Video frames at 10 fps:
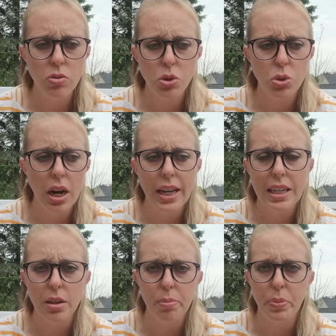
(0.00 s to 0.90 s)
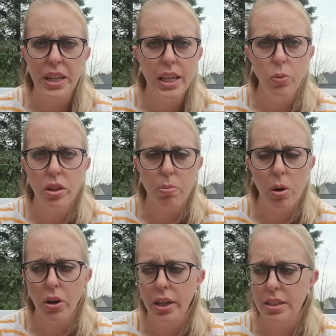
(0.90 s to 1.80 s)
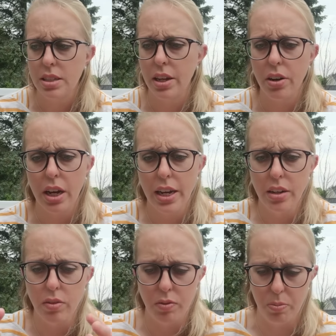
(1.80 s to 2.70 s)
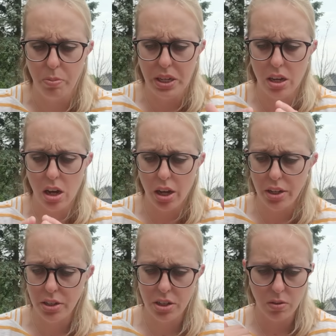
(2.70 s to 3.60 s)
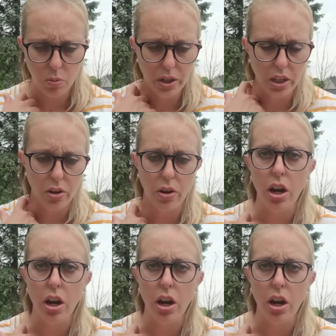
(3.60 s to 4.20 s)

try to compete with markets that are kind of beyond what your